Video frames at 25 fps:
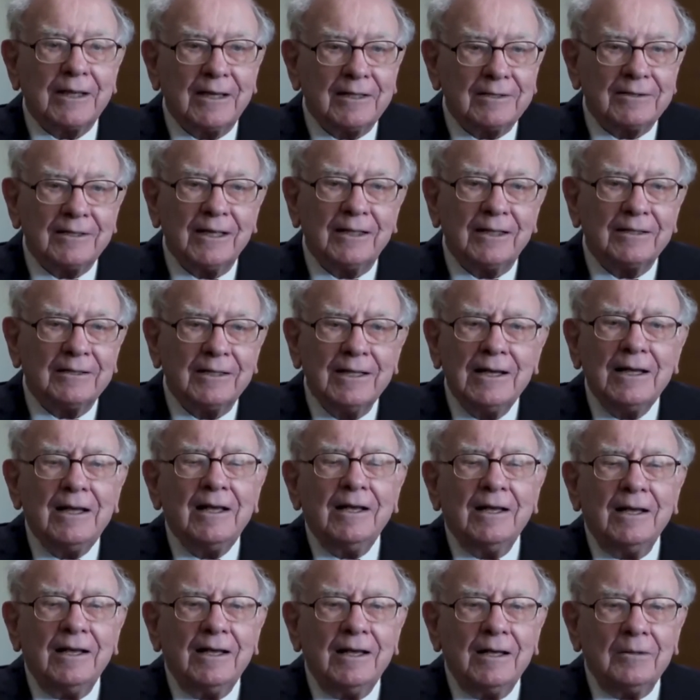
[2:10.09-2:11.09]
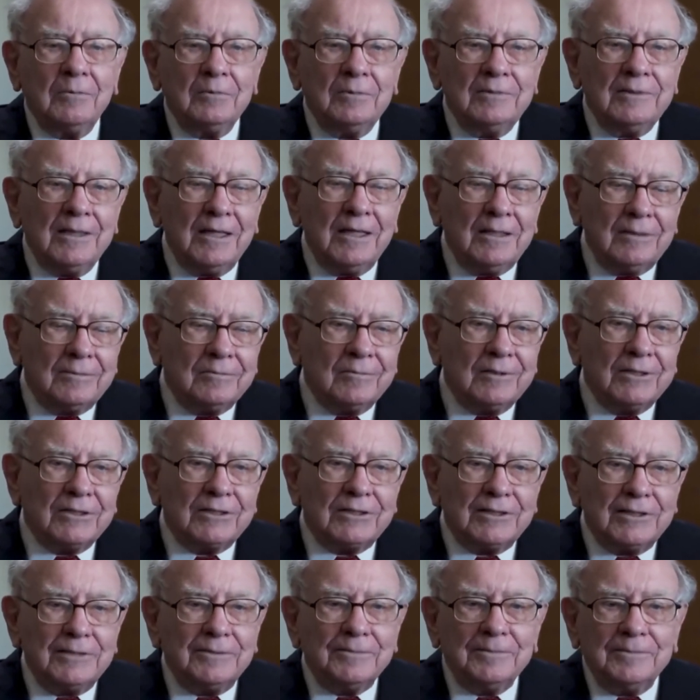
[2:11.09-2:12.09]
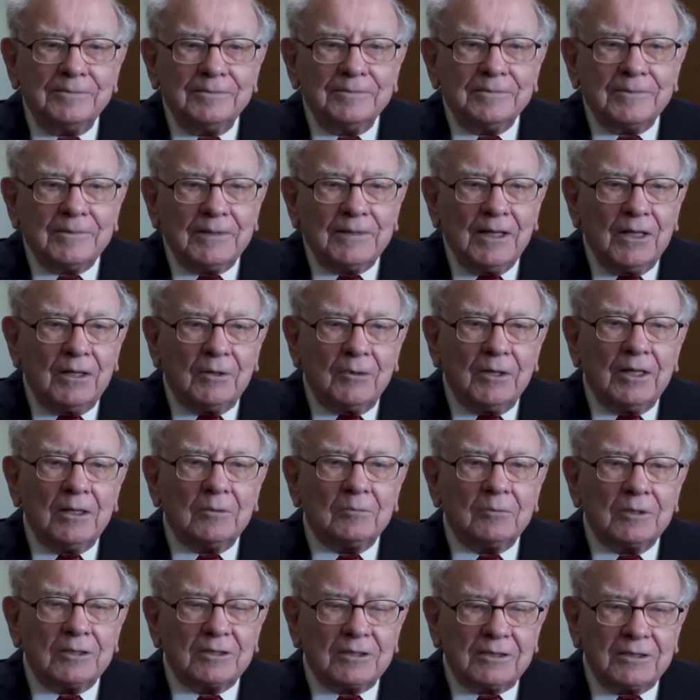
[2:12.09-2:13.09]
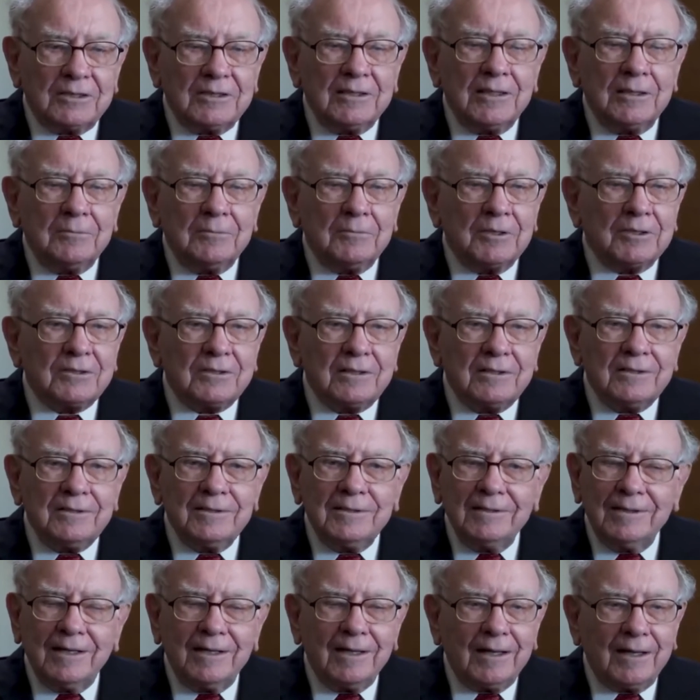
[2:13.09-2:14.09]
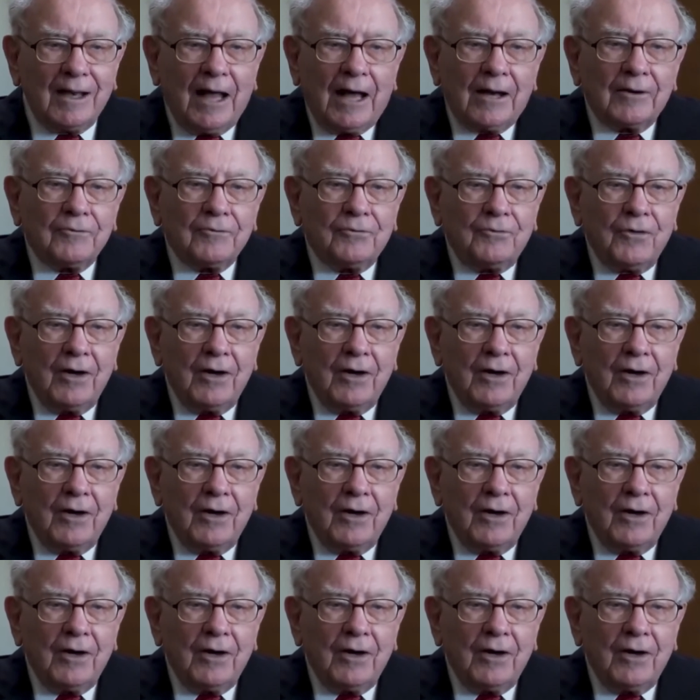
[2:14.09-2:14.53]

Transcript: And it was, you know, it was a lot of